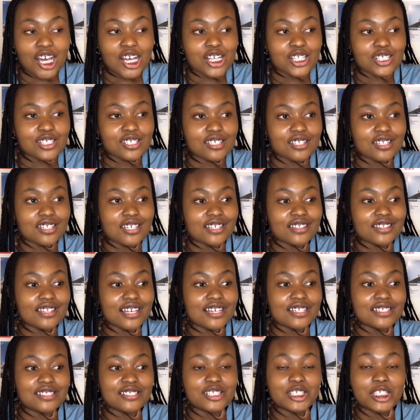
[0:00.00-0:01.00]
To think
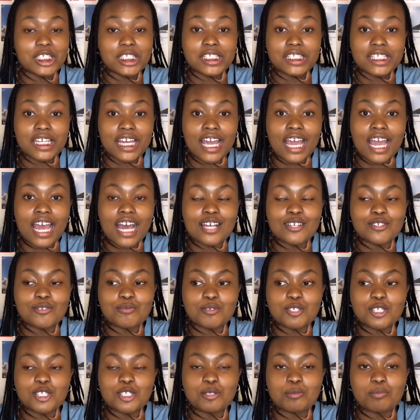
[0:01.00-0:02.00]
that today, as we
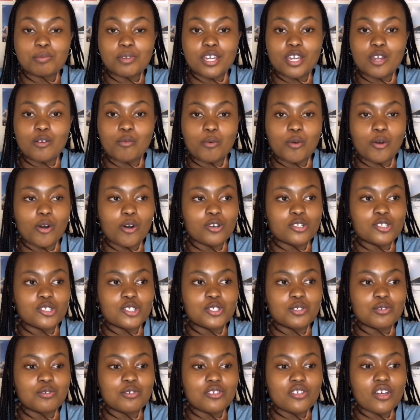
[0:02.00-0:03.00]
speak, we're on
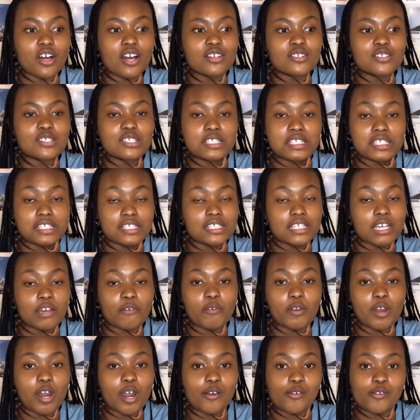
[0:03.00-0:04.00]

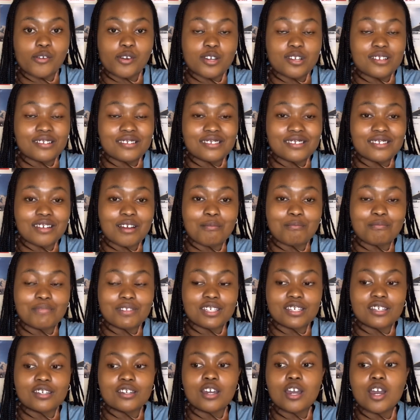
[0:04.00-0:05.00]
2,700 and
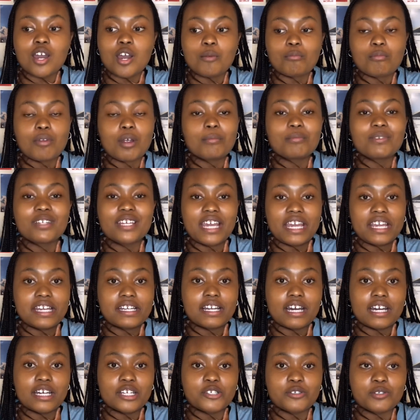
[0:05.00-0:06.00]
something, probably
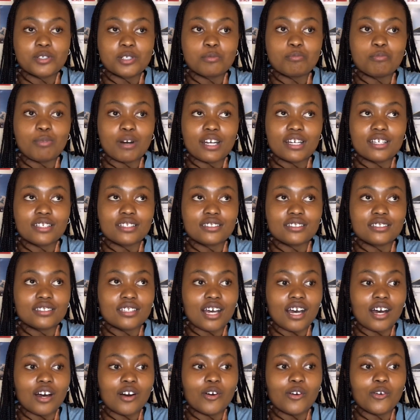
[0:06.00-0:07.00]
800 by
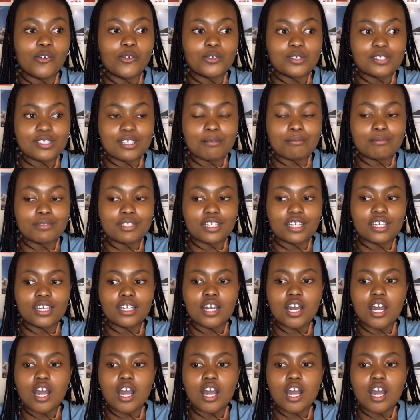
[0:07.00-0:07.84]
now or something.